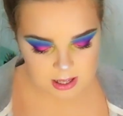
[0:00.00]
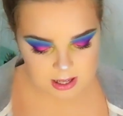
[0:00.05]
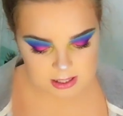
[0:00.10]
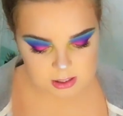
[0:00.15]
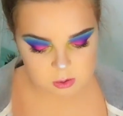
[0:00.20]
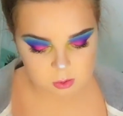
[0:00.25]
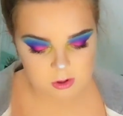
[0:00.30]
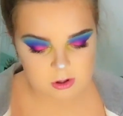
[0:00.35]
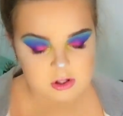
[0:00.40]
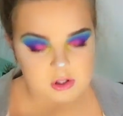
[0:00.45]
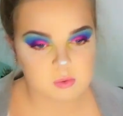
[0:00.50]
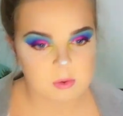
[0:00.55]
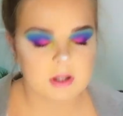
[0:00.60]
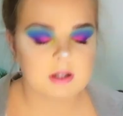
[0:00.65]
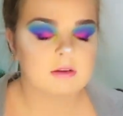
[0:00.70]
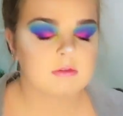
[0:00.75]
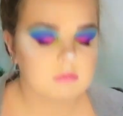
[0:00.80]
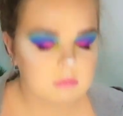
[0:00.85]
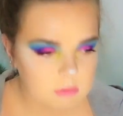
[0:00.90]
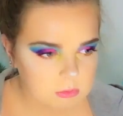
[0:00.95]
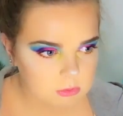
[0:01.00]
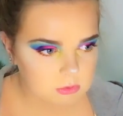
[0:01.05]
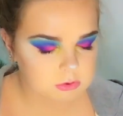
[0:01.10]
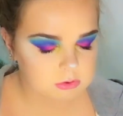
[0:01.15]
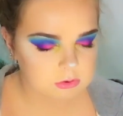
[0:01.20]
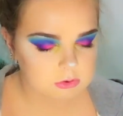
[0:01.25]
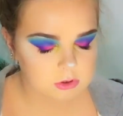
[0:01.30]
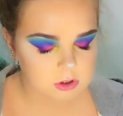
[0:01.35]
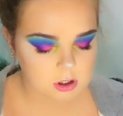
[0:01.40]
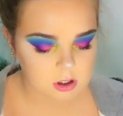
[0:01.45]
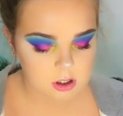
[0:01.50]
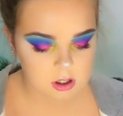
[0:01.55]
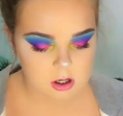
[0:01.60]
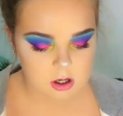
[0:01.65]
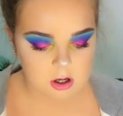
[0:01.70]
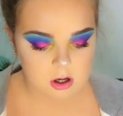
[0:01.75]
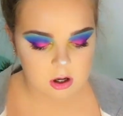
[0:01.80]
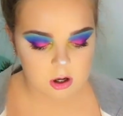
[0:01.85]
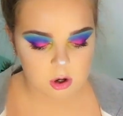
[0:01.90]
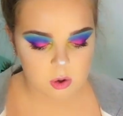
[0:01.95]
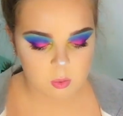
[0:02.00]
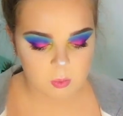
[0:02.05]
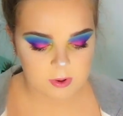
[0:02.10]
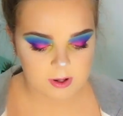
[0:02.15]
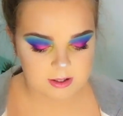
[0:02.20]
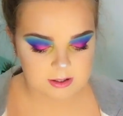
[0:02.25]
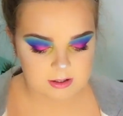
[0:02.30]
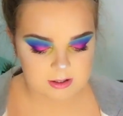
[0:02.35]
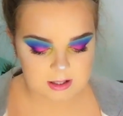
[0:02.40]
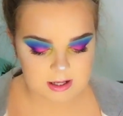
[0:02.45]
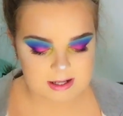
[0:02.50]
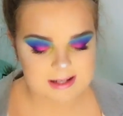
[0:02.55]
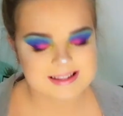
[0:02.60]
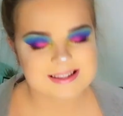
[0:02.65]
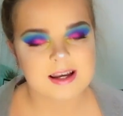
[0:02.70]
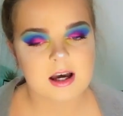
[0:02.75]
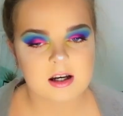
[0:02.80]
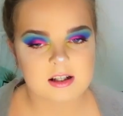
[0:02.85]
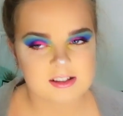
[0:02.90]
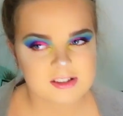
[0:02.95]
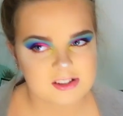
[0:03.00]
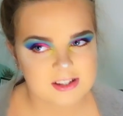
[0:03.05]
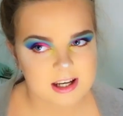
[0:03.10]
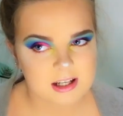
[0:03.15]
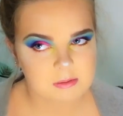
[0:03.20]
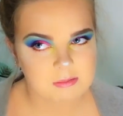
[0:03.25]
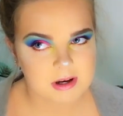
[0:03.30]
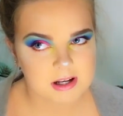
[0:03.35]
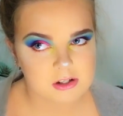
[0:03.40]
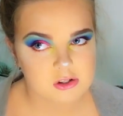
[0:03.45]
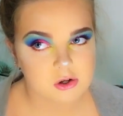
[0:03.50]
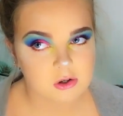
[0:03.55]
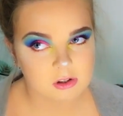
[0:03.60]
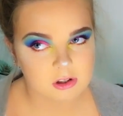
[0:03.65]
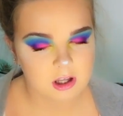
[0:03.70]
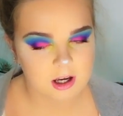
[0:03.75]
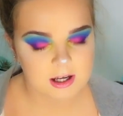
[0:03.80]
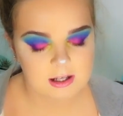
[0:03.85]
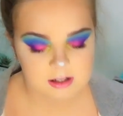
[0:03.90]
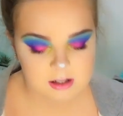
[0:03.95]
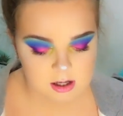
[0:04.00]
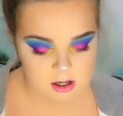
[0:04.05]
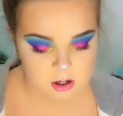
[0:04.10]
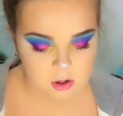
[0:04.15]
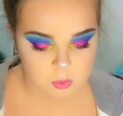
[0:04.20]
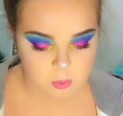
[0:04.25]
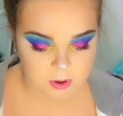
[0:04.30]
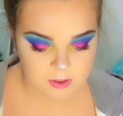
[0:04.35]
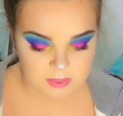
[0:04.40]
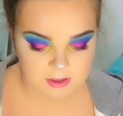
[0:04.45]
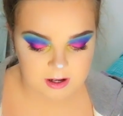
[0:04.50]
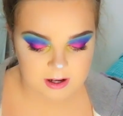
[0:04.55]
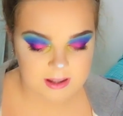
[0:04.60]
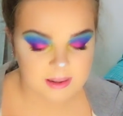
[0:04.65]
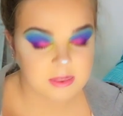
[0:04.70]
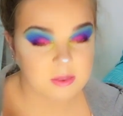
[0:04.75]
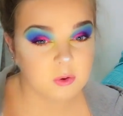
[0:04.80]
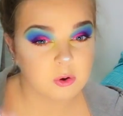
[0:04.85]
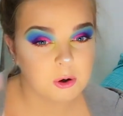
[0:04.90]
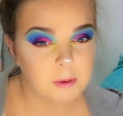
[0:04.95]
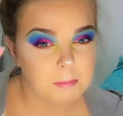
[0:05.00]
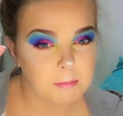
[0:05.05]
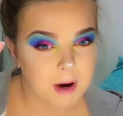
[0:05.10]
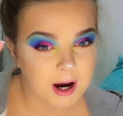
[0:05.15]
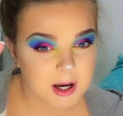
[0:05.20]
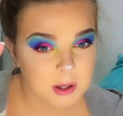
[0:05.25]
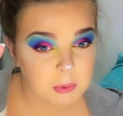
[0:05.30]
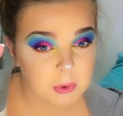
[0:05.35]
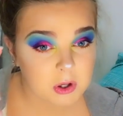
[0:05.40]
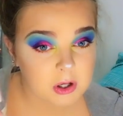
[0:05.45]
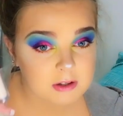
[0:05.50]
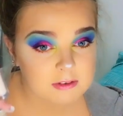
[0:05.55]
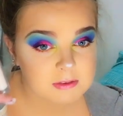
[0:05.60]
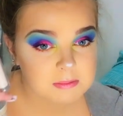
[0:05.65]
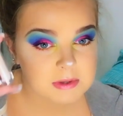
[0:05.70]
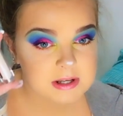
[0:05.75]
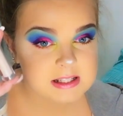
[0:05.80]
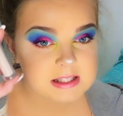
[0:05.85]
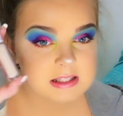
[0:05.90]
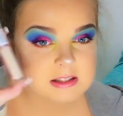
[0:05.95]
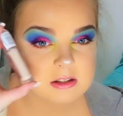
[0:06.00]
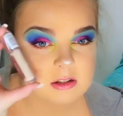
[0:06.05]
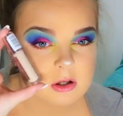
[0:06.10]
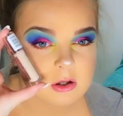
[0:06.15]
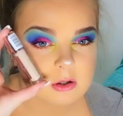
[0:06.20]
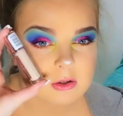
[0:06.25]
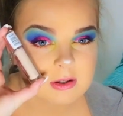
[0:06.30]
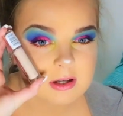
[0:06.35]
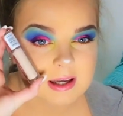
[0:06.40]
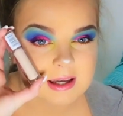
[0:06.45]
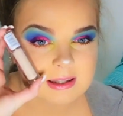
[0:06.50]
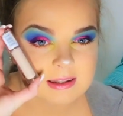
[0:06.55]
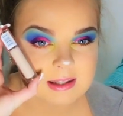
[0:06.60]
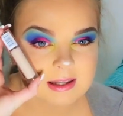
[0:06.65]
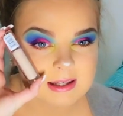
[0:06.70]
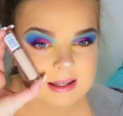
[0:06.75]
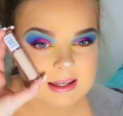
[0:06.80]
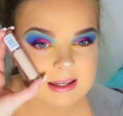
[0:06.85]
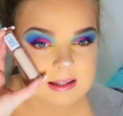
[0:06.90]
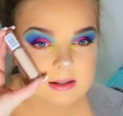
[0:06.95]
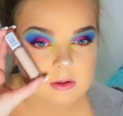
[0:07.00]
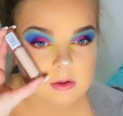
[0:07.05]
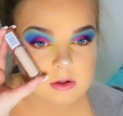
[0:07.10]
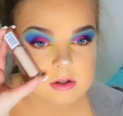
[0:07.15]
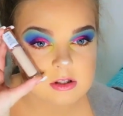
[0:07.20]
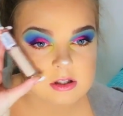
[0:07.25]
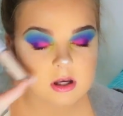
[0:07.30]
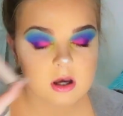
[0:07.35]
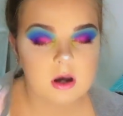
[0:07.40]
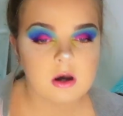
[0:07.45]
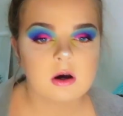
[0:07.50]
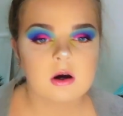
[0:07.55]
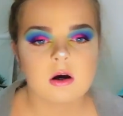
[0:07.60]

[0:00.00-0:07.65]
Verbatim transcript: as well as one, oof, one, and it's hard to shade match online, one that I thought might work for my skin tone, and like it looks,